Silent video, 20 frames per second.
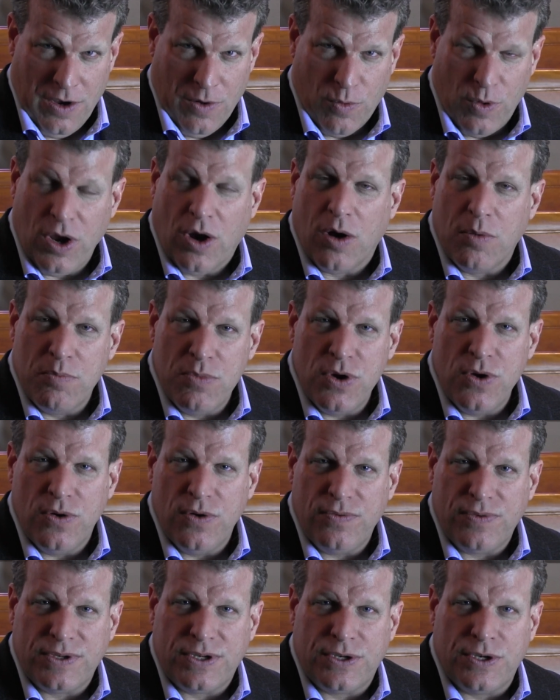we all
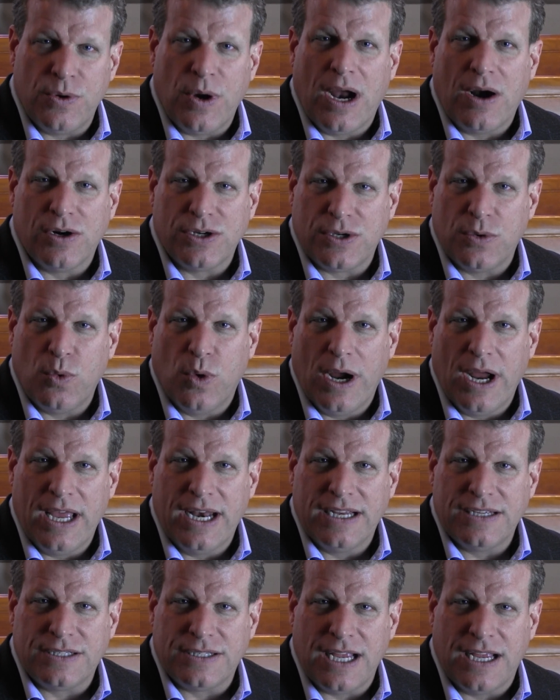moved 2 hours away.
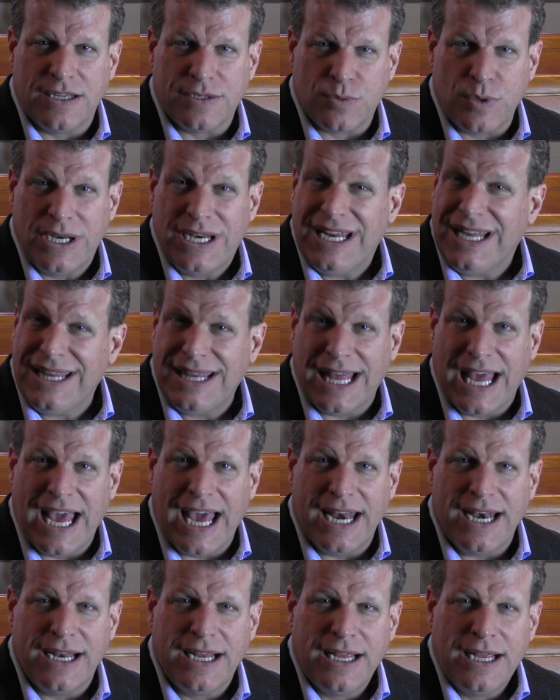And as we did
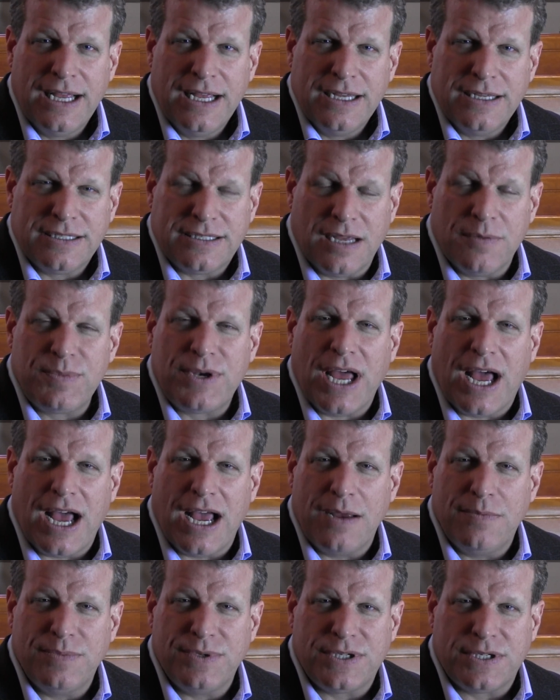that,
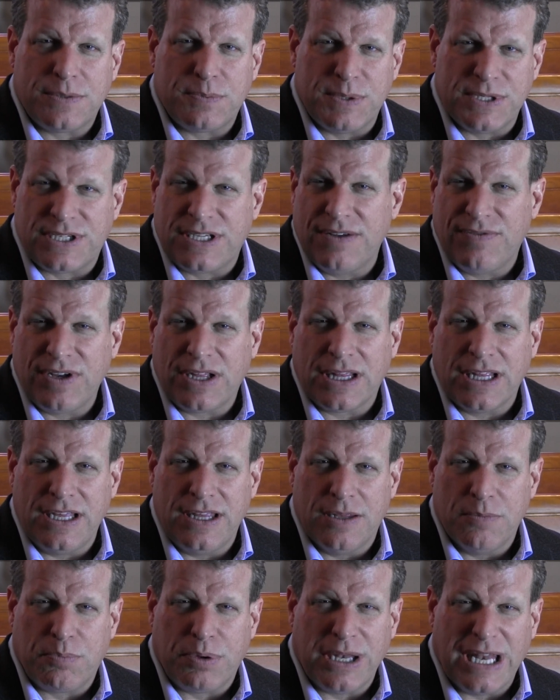sometimes specifically
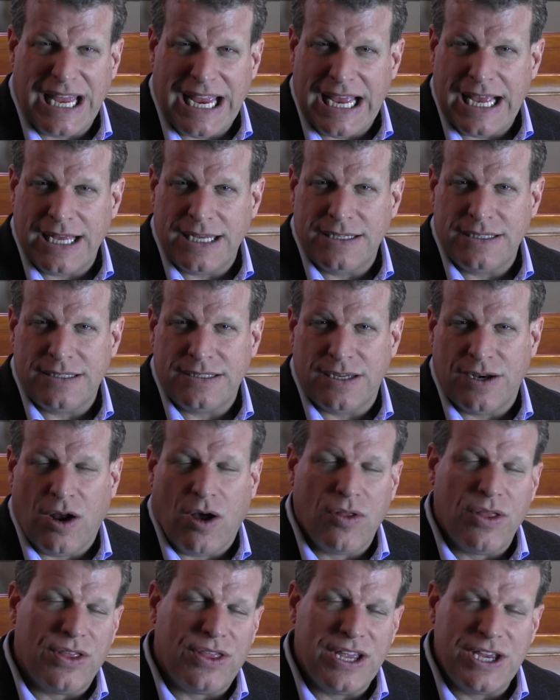the plans and
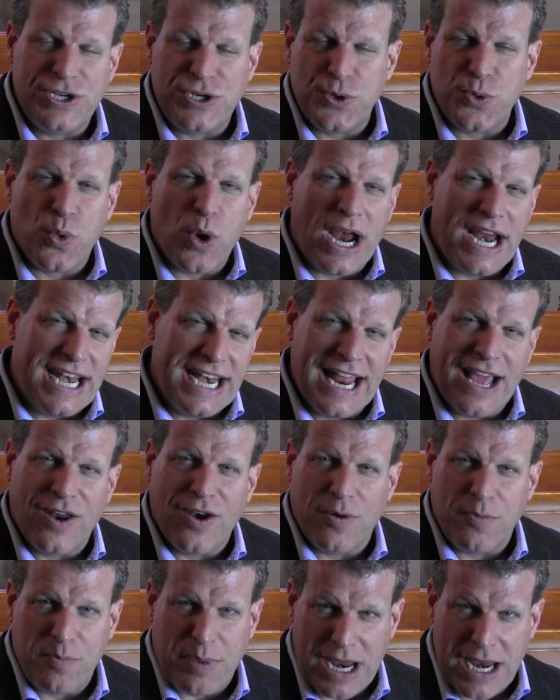all the things you write
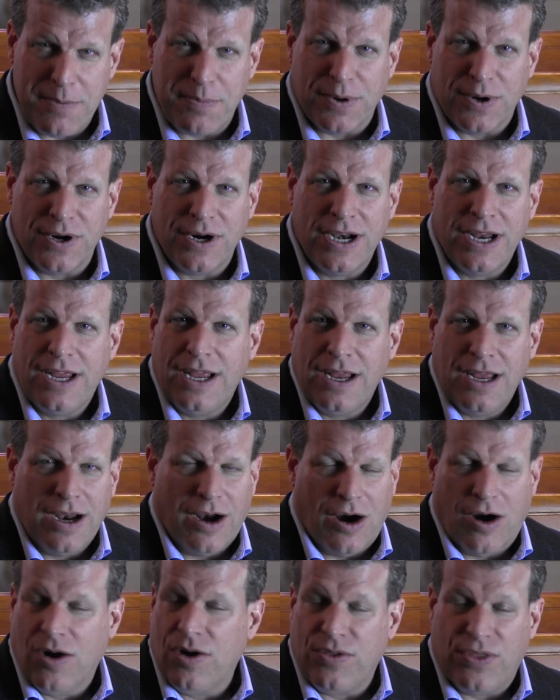down on paper
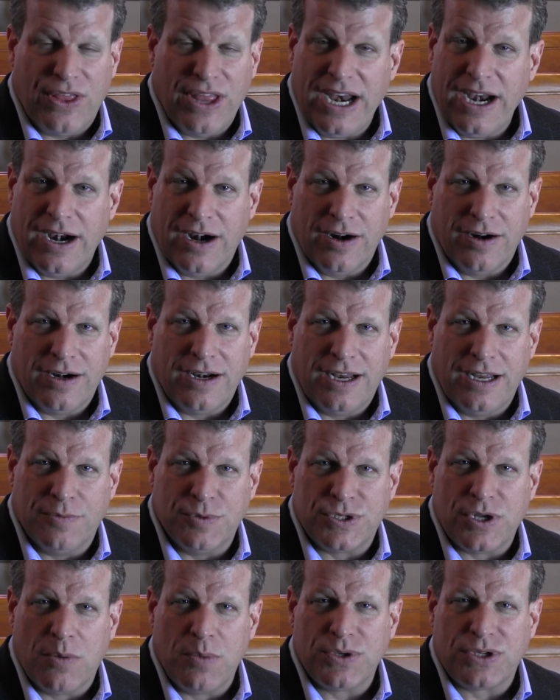aren't there. It
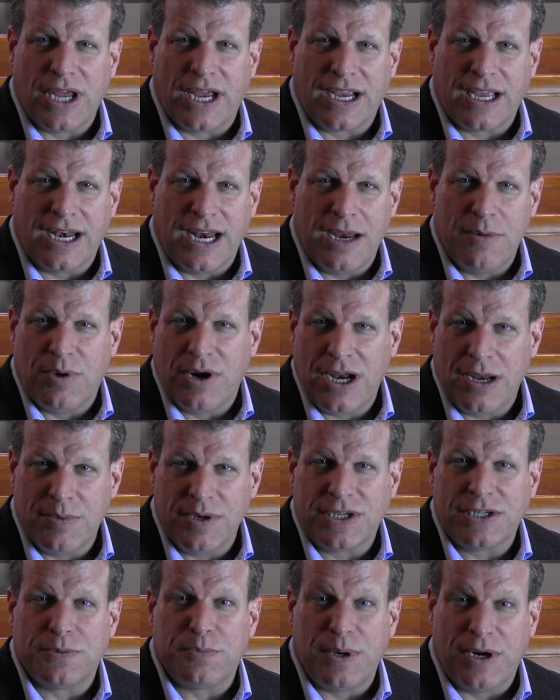was almost like an Abraham
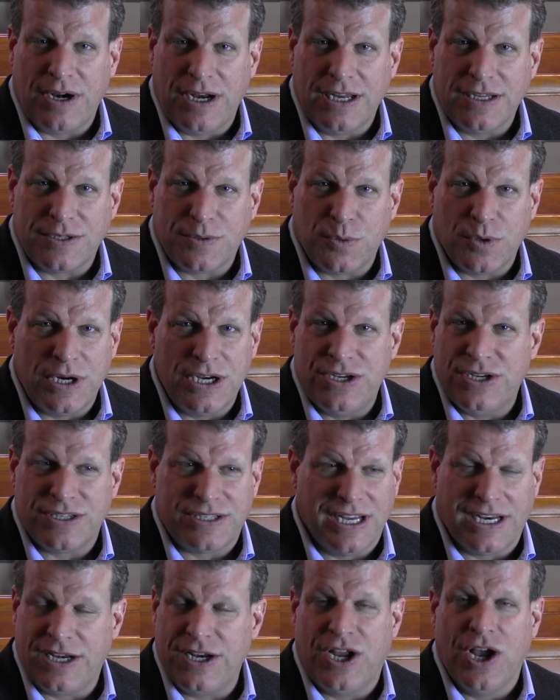experience where he
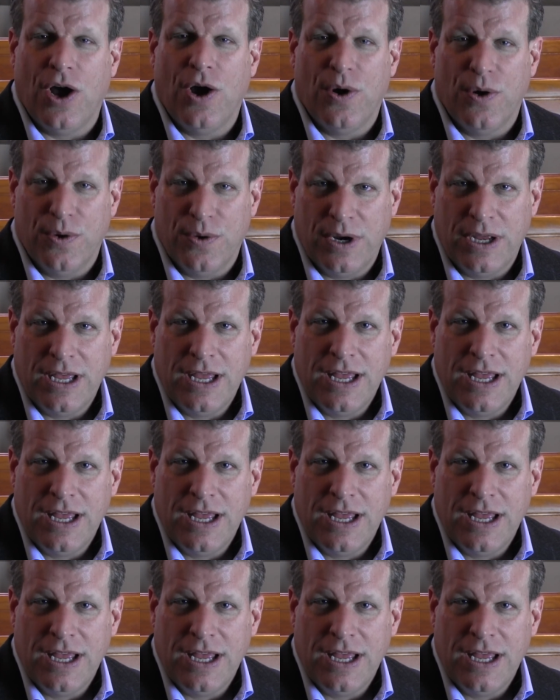just said, go.